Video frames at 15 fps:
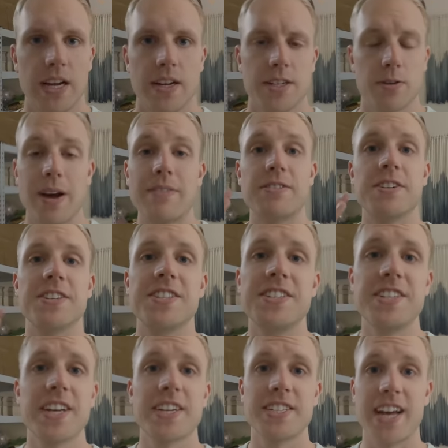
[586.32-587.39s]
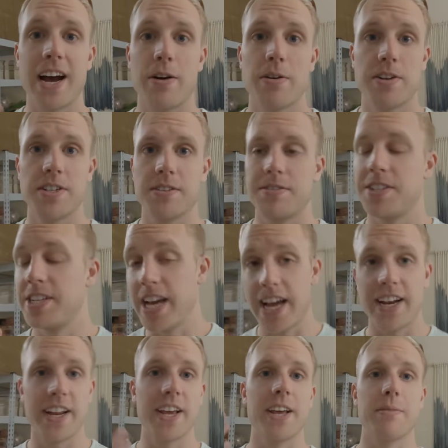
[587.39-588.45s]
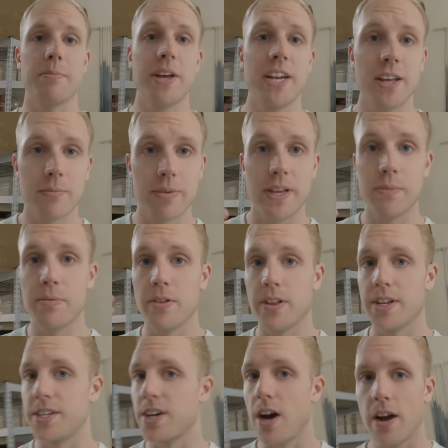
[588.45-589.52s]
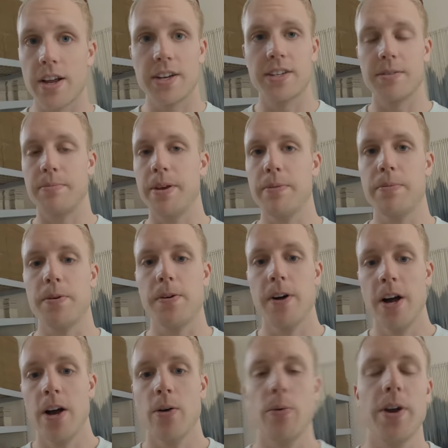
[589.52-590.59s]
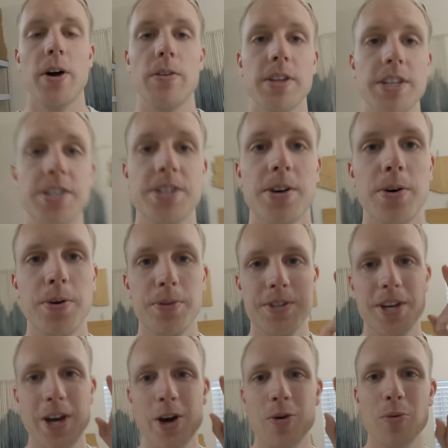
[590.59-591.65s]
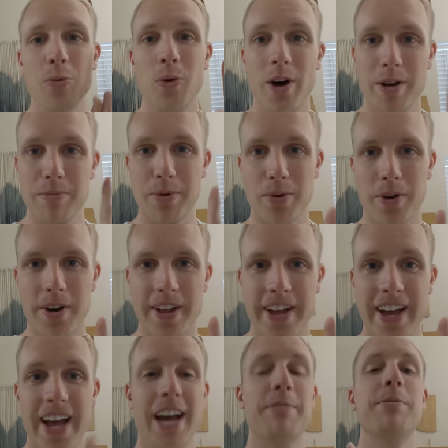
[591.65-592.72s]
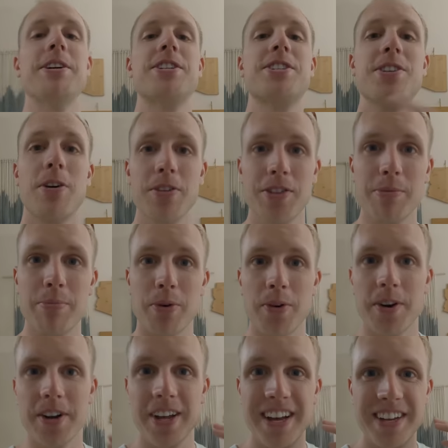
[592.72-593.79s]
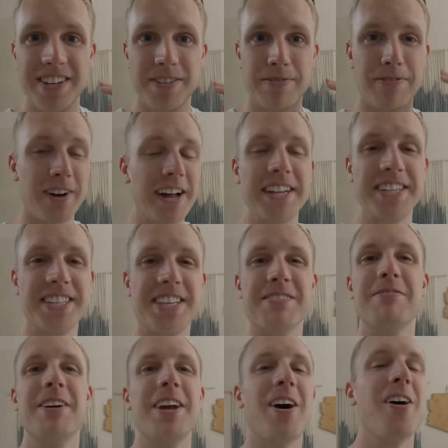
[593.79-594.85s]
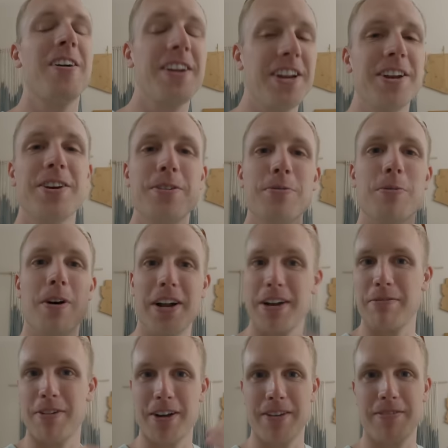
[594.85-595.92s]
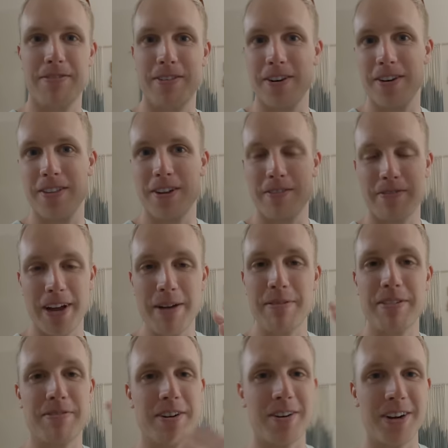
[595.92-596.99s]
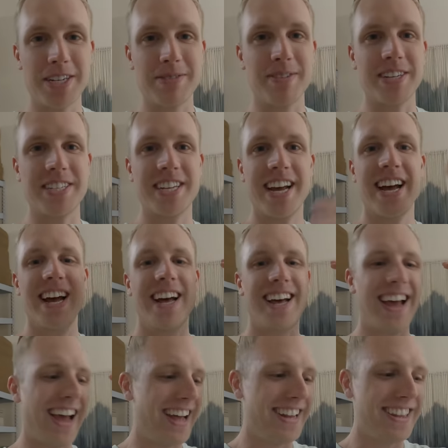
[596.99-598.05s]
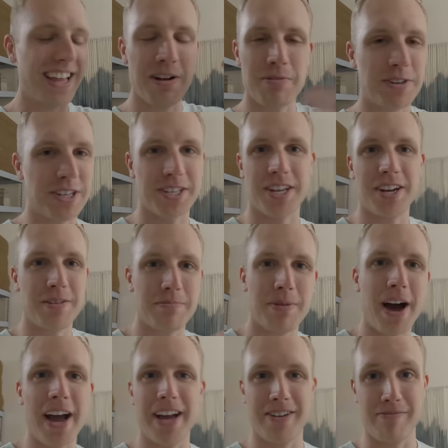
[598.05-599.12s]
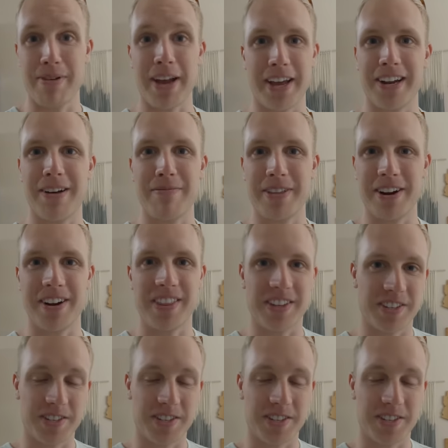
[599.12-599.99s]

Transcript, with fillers: So after six hours of standing and meeting people and talking to people, we only sold one board. And we sold the board to friends that we already knew wanted one for their family for Christmas, and they were just gonna buy it and pick it up there in the